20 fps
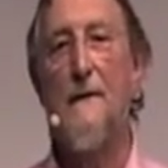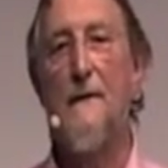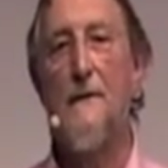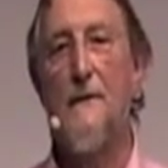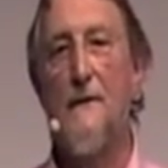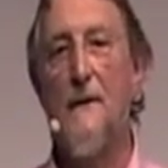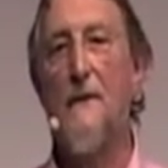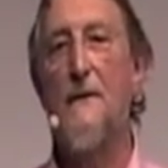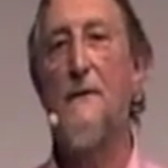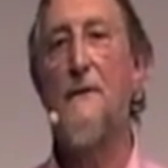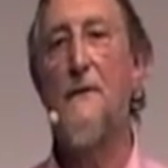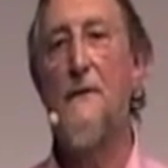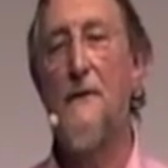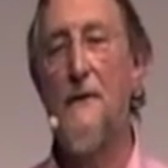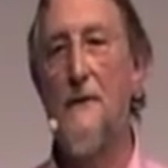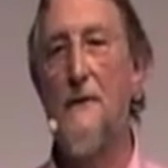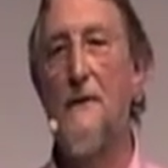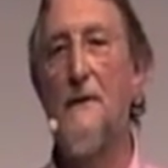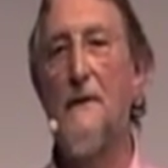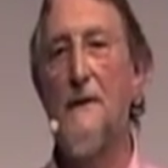You've got to
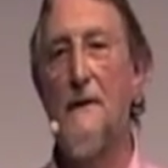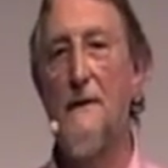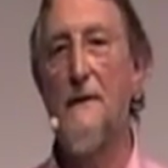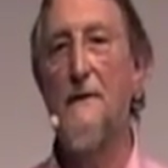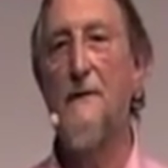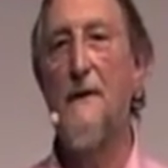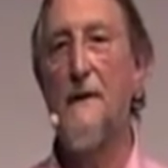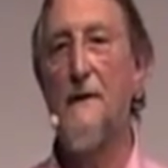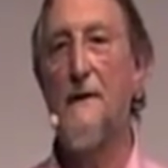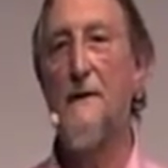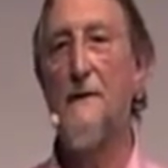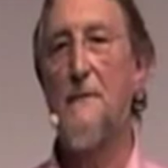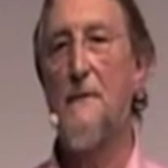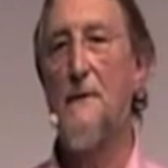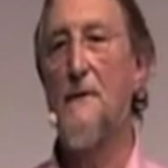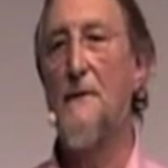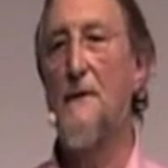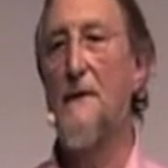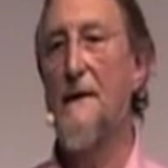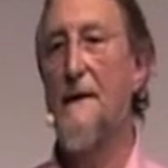do a lot of
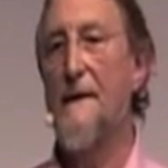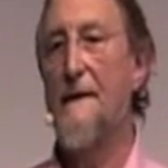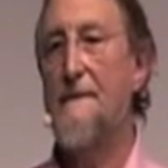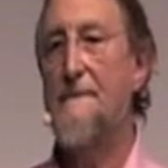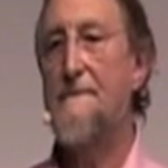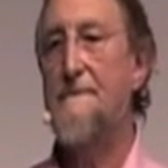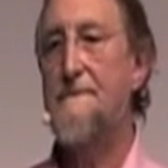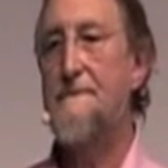exploring.